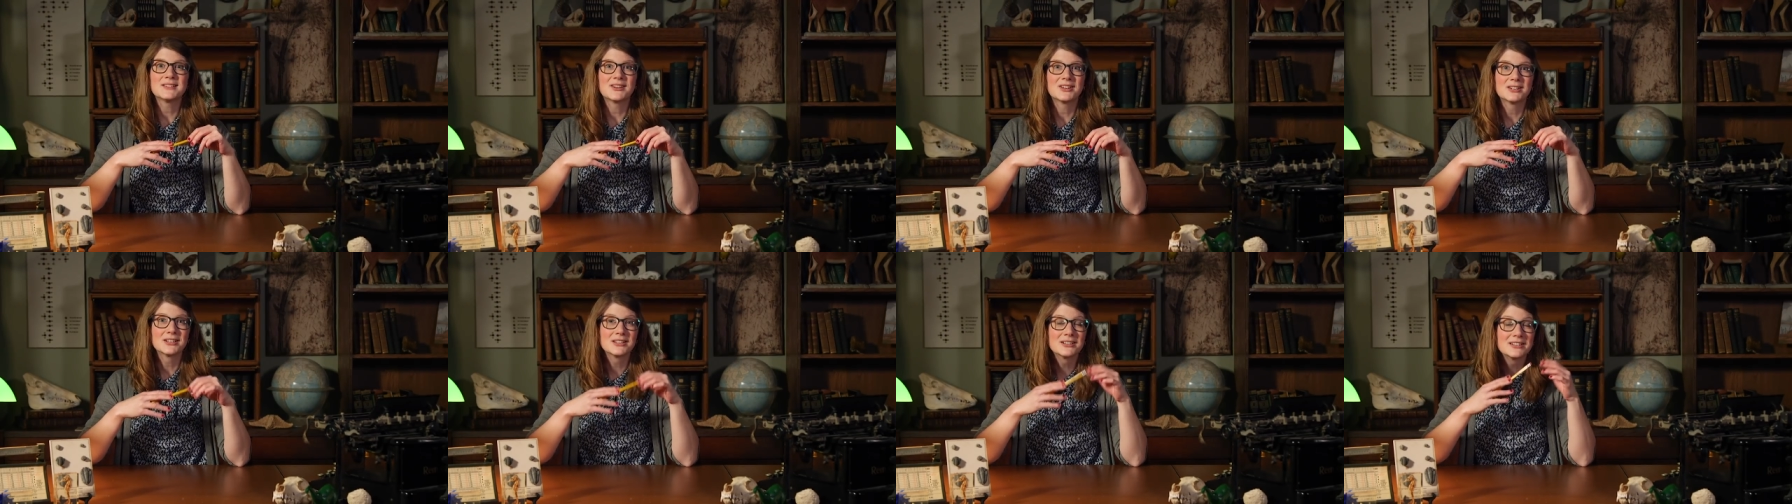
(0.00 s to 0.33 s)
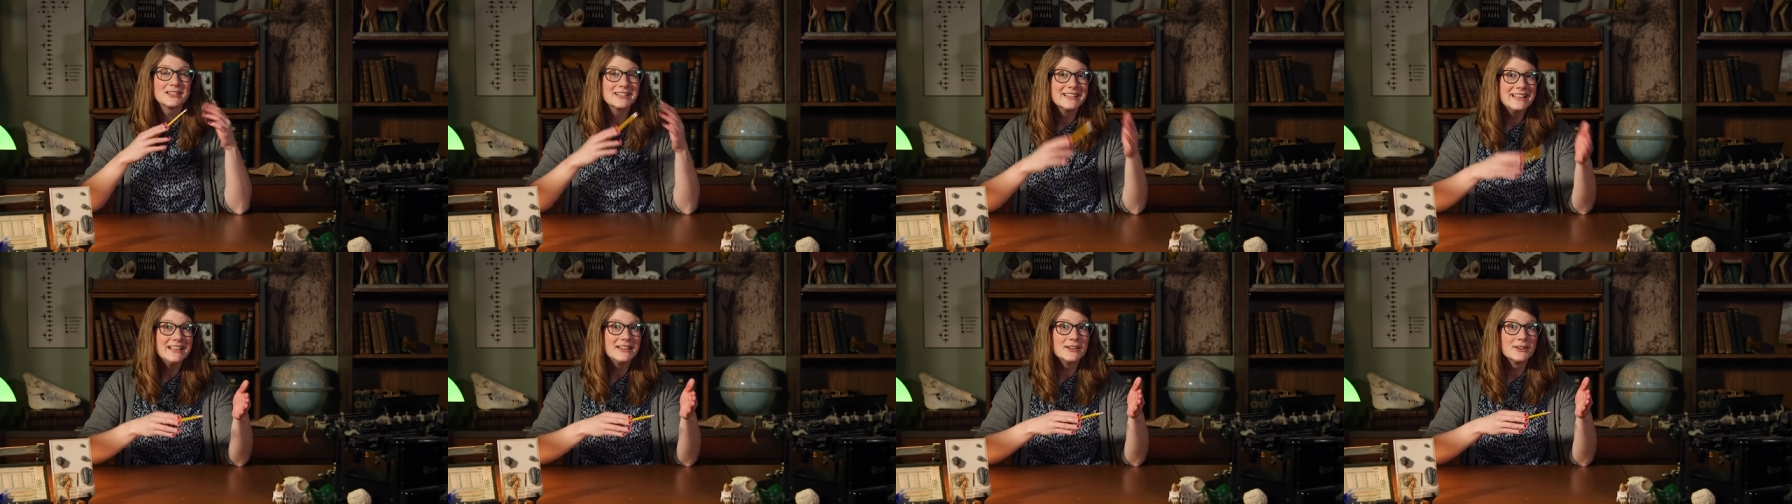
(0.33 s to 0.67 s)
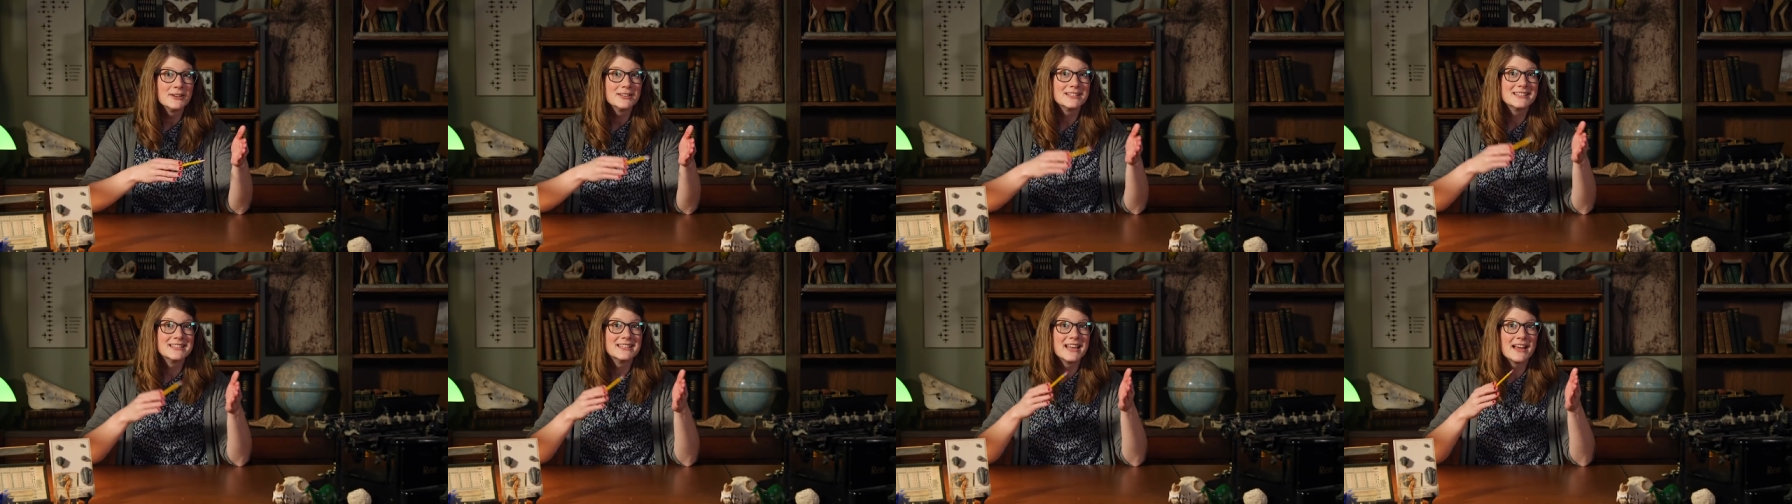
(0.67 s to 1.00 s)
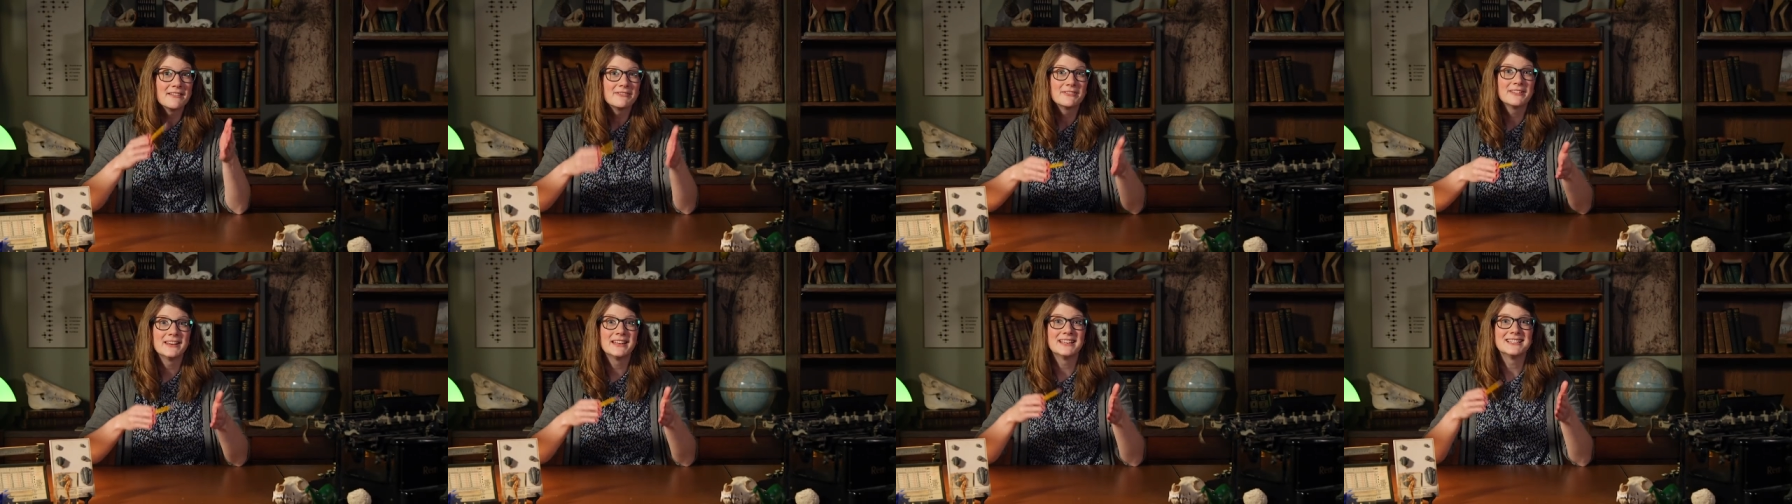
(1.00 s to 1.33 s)
on clear,
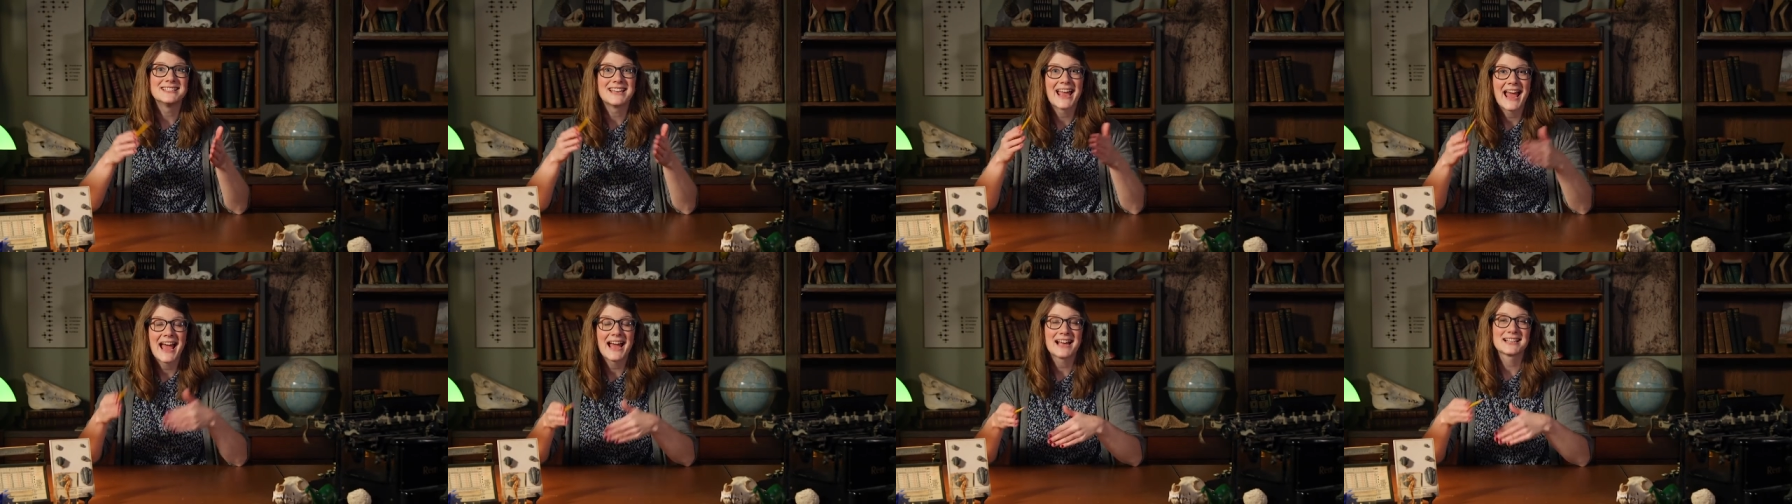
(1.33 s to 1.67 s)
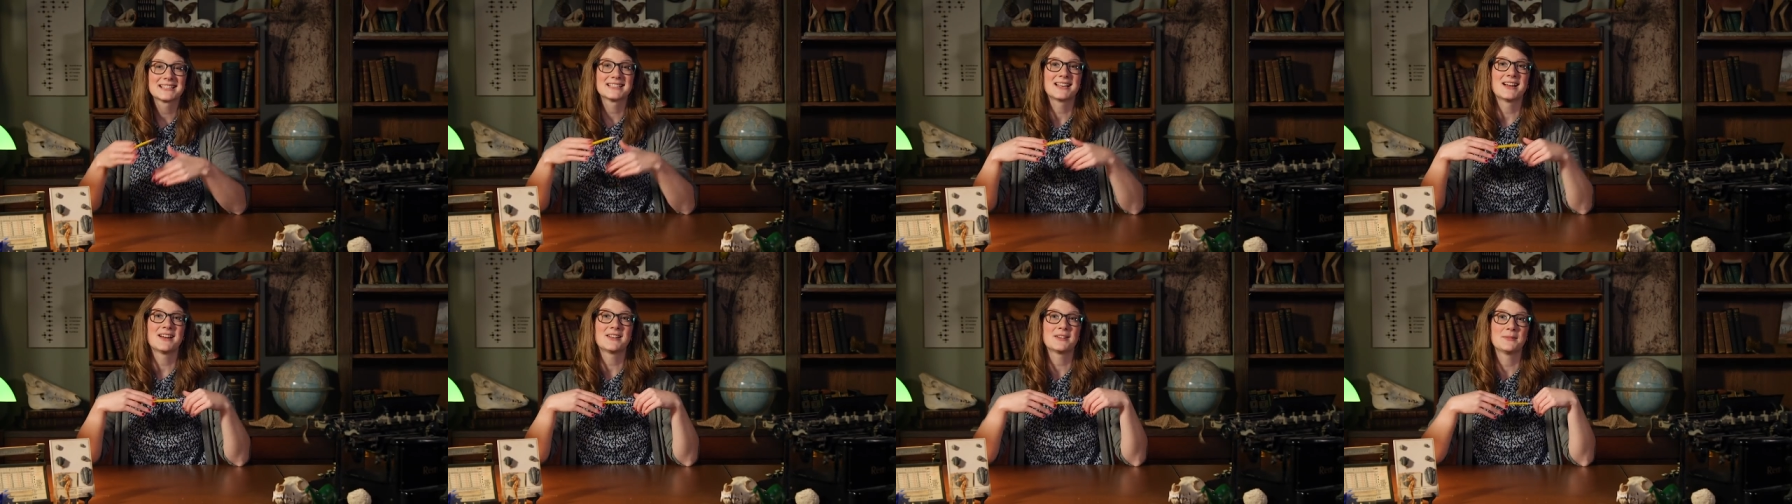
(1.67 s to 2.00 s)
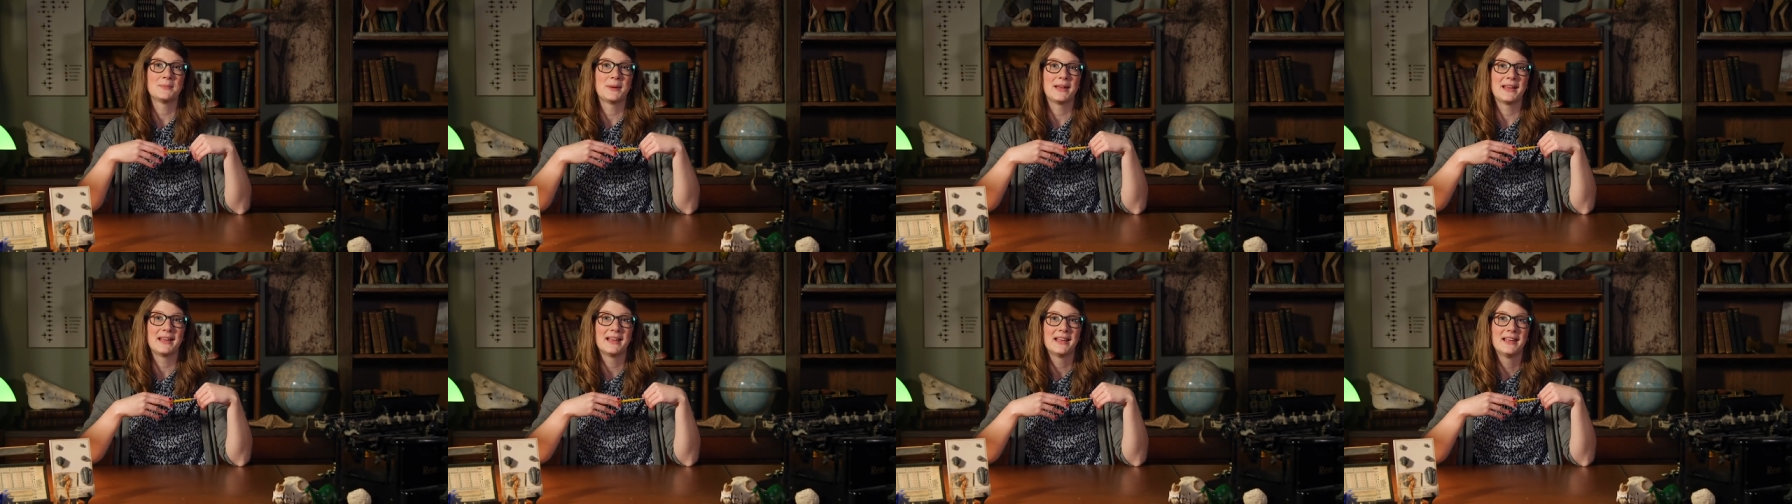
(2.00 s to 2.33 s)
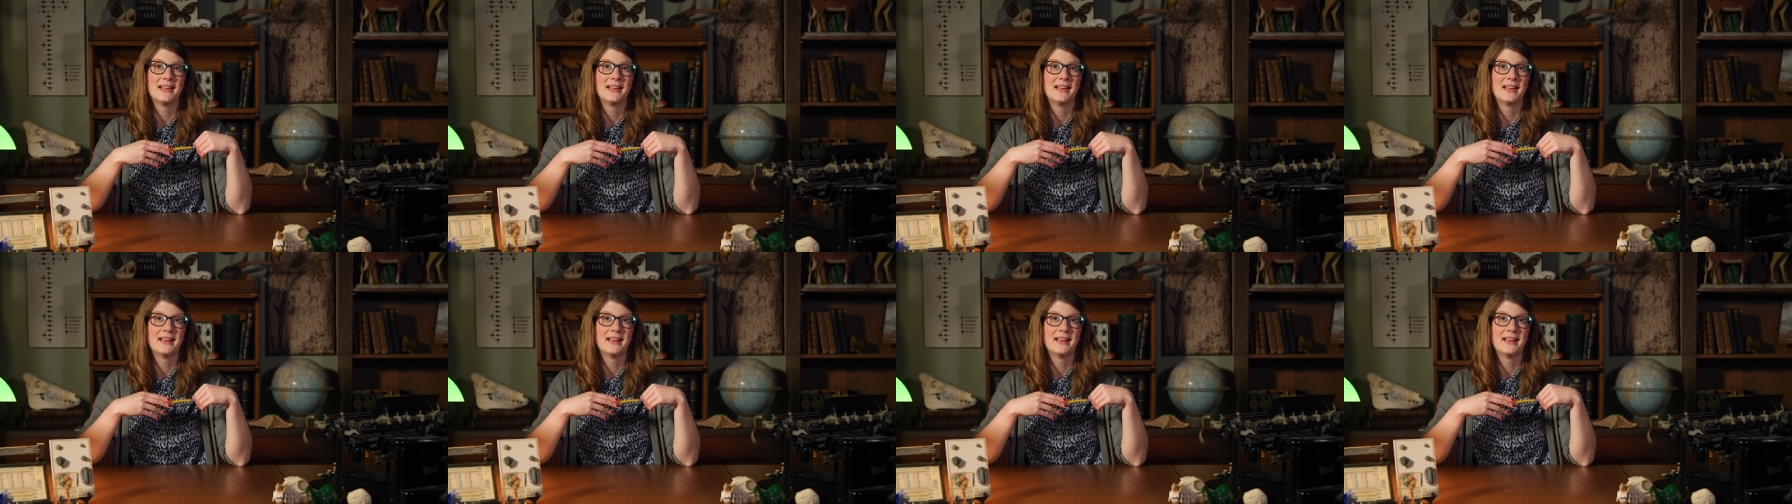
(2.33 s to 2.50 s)
definite taxonomy.